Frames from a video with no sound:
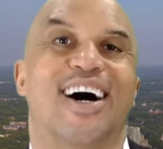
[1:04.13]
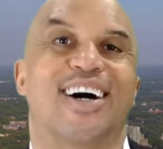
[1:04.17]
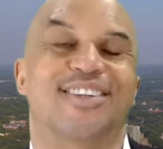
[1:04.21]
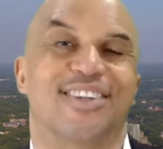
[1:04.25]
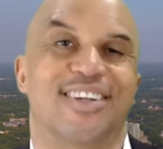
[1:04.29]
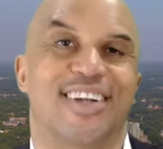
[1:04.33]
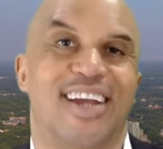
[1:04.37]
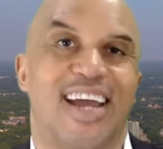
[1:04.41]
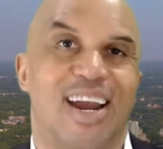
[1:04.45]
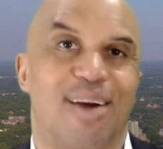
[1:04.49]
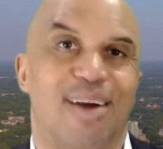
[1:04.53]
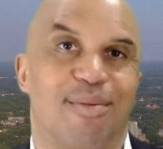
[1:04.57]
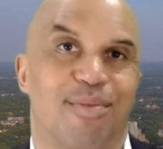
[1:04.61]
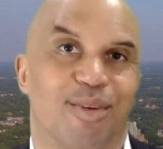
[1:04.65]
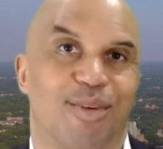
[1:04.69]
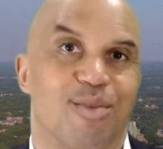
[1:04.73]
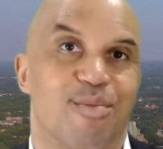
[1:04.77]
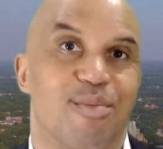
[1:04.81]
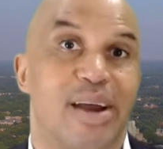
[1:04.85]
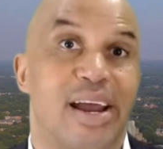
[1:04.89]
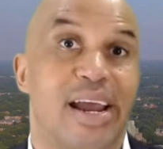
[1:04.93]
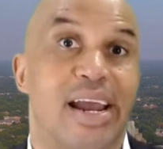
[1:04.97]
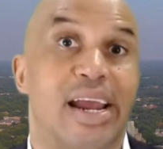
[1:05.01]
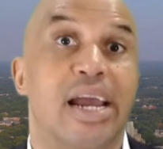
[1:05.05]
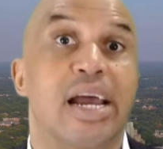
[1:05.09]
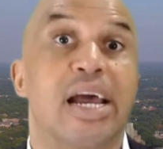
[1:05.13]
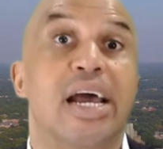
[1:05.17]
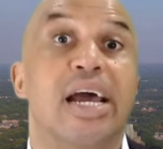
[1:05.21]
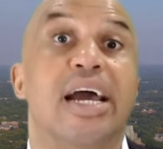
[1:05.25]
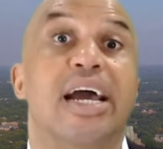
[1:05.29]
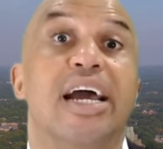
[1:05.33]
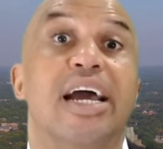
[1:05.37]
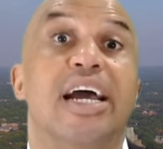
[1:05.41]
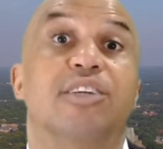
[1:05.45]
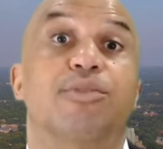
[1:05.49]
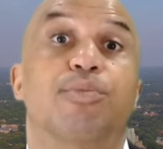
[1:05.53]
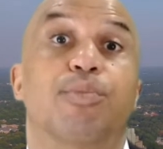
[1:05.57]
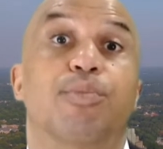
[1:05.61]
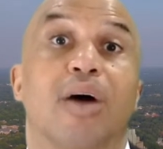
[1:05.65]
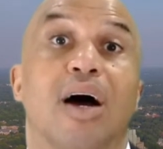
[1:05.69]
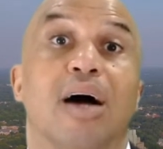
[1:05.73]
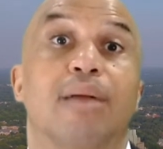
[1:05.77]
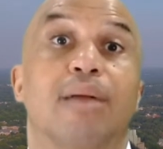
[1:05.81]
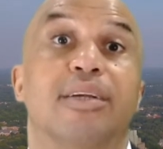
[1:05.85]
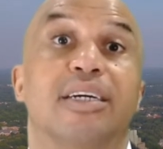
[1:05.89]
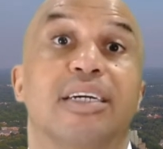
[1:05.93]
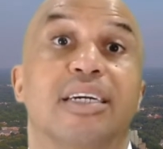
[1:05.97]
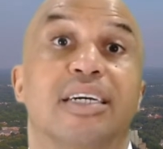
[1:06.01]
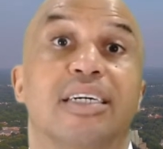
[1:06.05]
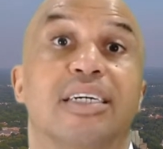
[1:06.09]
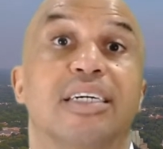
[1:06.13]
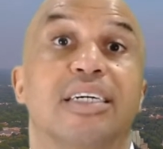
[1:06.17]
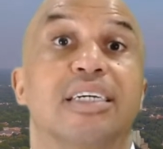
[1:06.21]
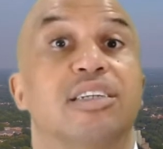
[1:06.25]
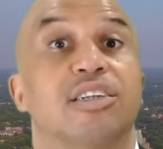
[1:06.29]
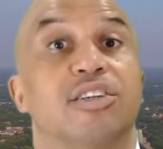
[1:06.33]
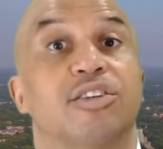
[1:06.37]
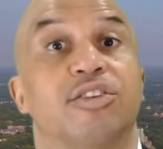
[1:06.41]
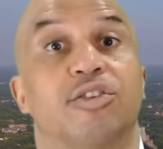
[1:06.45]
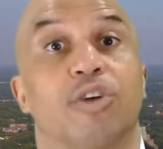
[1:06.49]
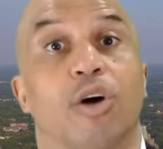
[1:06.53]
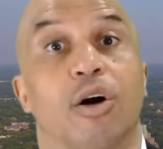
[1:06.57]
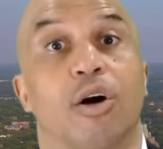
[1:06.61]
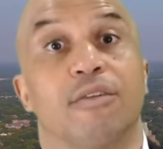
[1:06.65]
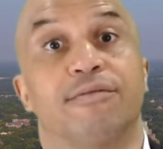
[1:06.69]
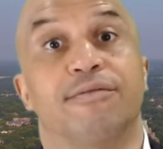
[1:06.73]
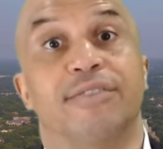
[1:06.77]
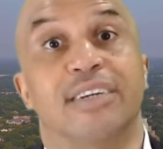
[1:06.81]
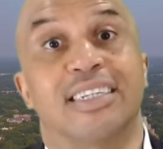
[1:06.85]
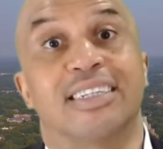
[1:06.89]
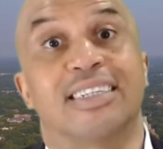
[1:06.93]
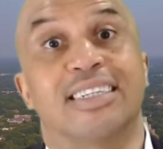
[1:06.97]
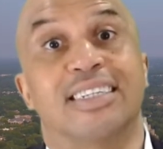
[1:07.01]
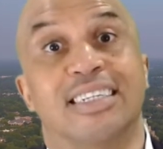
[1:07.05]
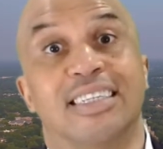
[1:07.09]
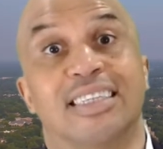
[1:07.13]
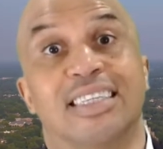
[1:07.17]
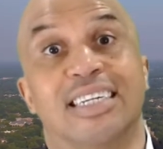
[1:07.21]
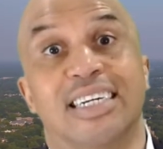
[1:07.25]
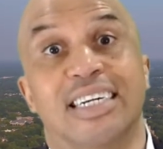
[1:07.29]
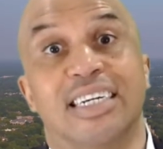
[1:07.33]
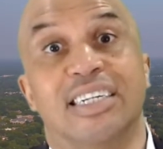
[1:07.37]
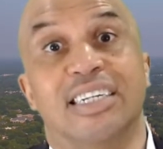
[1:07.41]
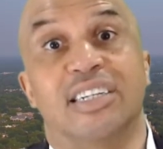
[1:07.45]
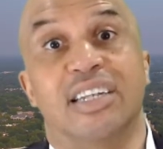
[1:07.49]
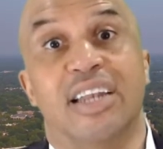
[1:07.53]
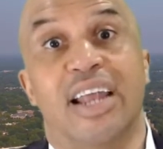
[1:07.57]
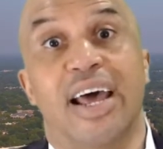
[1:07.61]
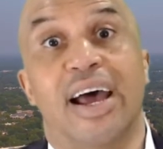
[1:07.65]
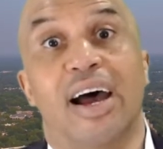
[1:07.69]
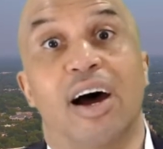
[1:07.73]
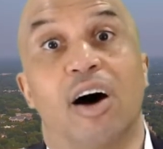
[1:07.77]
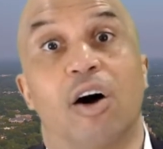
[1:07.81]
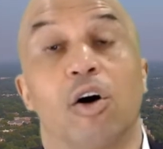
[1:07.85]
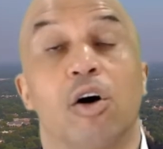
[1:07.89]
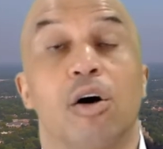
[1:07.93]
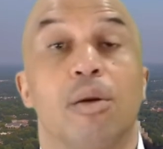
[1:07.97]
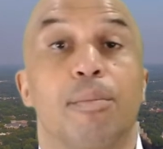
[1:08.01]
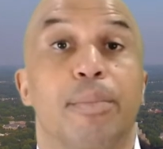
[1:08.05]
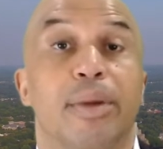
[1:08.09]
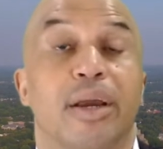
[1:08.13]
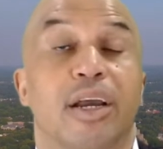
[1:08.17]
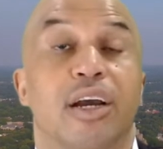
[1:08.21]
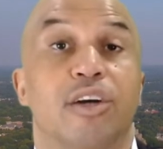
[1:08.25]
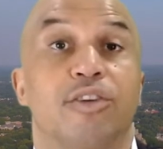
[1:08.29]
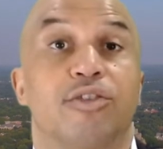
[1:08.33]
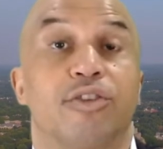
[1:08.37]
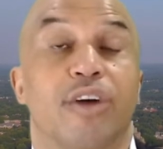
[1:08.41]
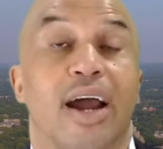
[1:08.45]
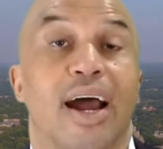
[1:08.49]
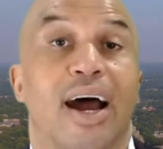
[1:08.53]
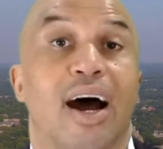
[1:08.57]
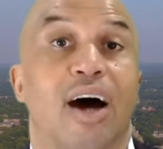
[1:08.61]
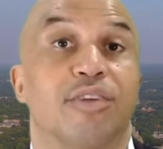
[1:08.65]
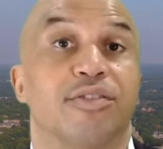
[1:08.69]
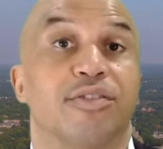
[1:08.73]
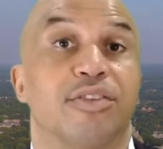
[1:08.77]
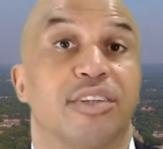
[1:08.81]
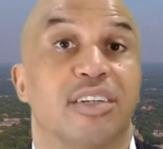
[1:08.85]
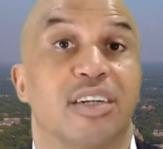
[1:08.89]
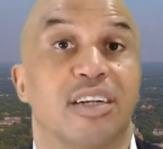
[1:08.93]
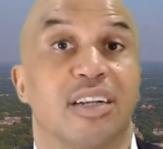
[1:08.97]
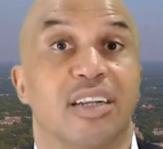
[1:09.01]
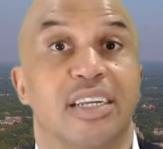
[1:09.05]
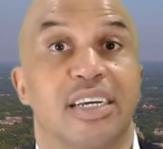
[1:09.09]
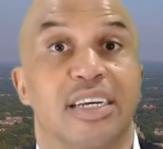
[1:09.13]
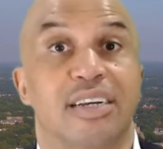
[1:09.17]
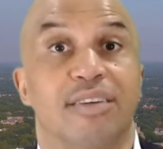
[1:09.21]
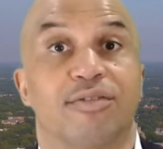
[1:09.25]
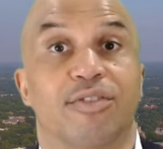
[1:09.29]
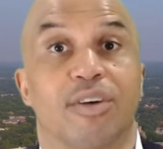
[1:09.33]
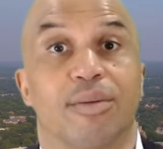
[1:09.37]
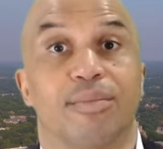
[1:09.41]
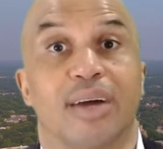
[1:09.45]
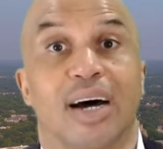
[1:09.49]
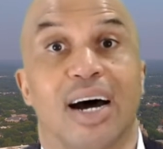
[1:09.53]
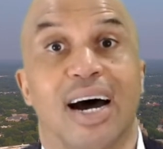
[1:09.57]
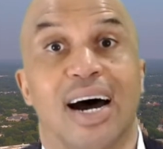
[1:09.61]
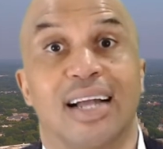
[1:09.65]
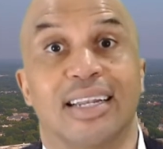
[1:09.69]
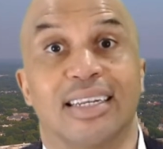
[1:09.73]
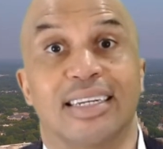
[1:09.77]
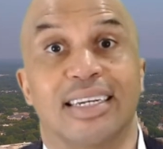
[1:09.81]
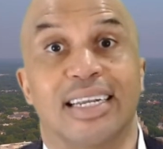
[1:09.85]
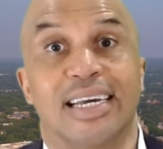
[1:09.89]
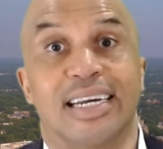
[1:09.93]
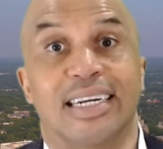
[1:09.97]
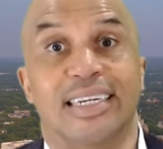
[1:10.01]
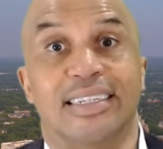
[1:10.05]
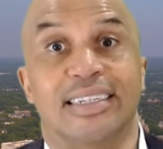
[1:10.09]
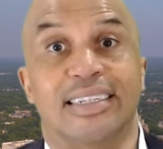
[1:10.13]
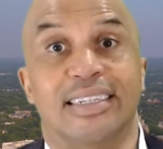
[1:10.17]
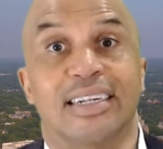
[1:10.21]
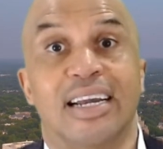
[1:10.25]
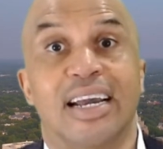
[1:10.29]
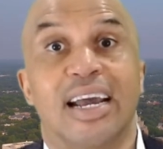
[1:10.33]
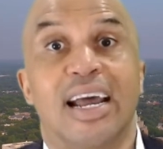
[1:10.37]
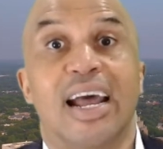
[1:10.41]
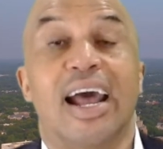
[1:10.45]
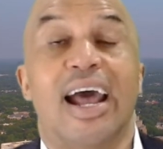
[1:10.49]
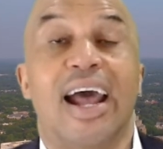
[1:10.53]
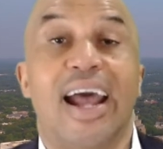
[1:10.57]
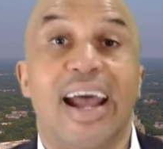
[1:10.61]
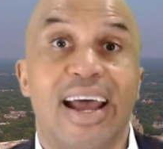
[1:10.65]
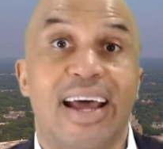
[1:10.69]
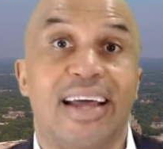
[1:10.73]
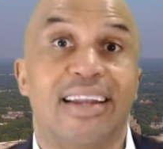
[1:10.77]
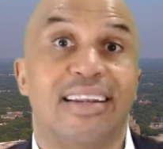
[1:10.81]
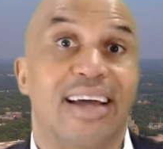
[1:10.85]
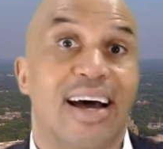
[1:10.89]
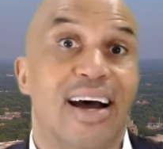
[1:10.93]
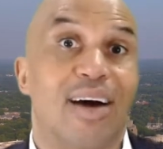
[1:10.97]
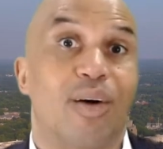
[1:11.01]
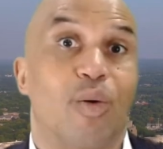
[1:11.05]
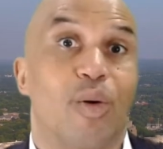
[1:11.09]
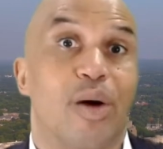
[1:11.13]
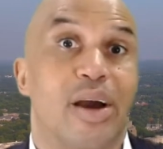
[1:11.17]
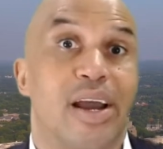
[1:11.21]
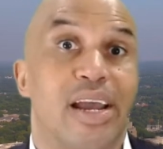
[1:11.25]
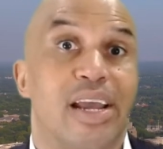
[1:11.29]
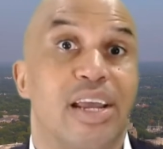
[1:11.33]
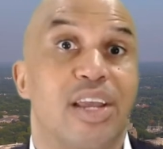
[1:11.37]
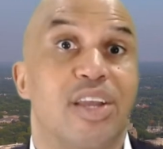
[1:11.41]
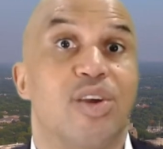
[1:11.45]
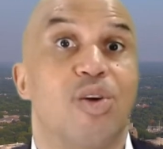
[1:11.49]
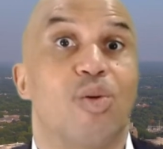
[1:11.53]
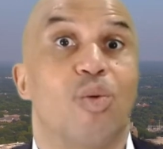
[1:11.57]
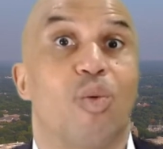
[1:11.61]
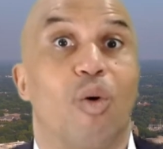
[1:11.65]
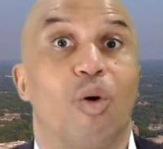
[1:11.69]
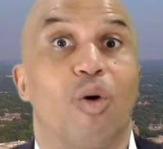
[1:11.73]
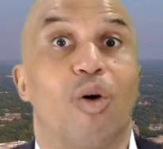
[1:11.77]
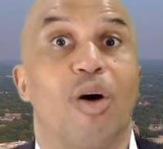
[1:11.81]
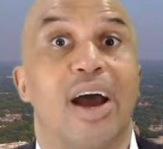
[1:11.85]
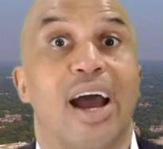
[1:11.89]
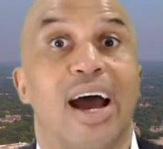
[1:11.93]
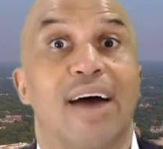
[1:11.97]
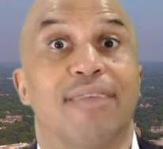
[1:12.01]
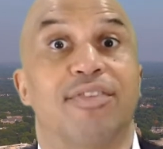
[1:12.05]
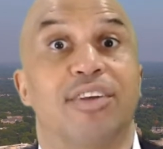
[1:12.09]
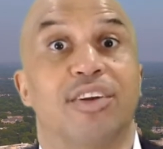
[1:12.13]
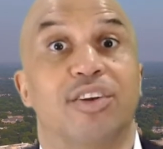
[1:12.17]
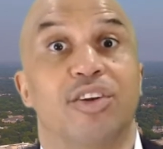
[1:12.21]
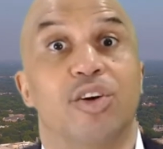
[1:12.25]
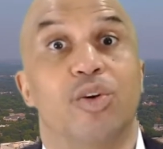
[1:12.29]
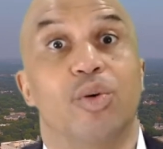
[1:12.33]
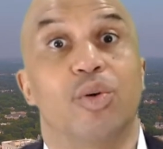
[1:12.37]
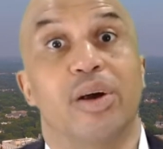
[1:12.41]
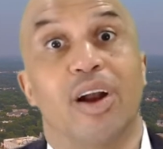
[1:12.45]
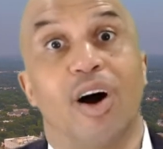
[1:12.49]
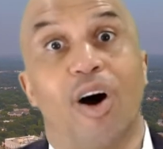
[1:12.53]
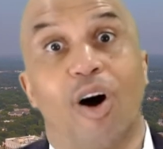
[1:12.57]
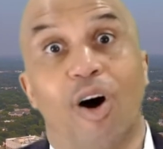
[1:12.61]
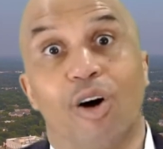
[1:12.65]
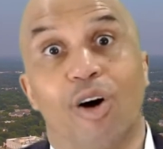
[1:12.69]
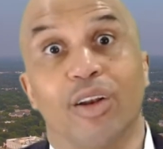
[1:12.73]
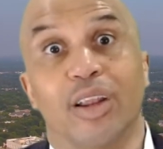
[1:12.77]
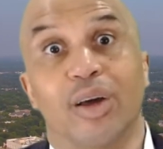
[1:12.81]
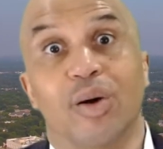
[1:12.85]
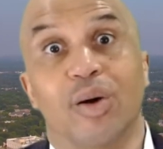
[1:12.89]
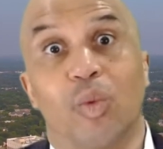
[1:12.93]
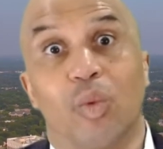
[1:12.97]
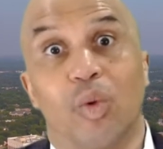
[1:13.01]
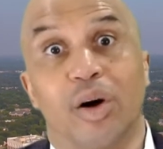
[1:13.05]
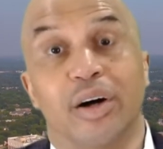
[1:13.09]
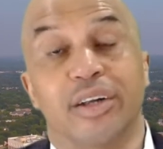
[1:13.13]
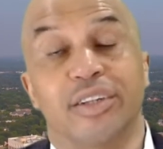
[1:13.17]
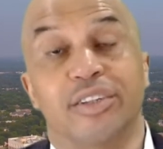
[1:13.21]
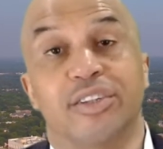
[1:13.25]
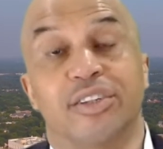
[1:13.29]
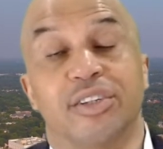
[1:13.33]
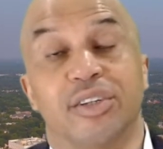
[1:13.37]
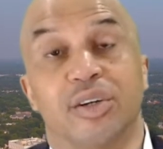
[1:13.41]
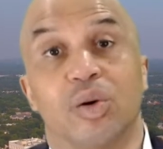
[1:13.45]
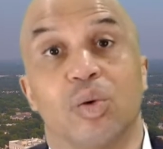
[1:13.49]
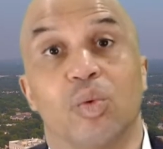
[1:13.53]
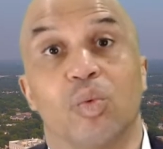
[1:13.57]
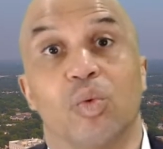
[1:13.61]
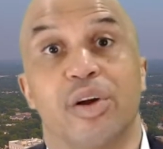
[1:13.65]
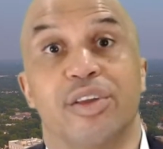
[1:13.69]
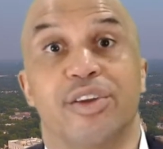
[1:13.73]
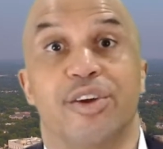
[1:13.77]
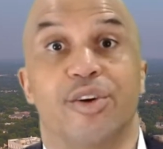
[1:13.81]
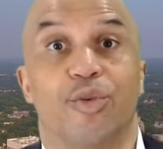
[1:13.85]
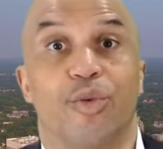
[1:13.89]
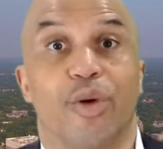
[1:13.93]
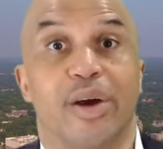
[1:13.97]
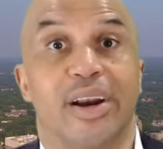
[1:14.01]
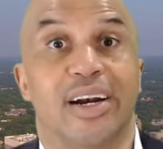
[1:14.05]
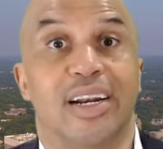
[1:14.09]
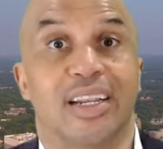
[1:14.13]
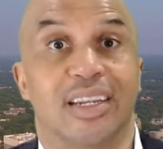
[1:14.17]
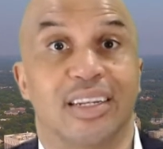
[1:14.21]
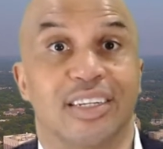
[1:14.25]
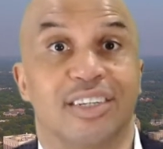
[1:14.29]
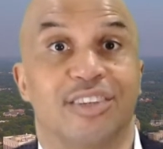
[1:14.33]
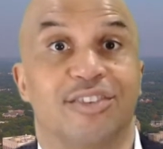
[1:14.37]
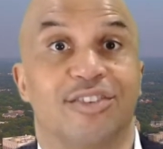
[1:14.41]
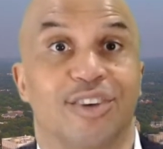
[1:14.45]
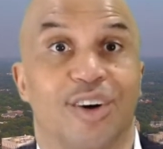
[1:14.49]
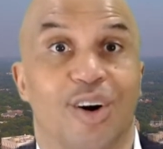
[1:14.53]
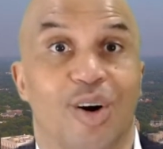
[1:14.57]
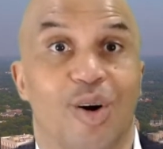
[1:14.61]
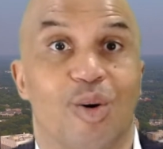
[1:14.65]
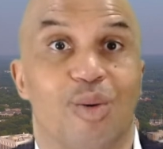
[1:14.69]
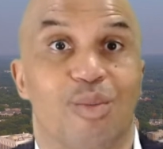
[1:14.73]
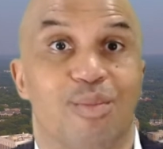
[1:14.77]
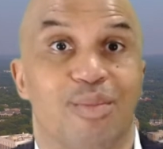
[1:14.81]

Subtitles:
in April or May, it's probably good to start fixing things now because your house is clean from the holidays. And that way, you won't have to do it all at once when you're ready to list your home.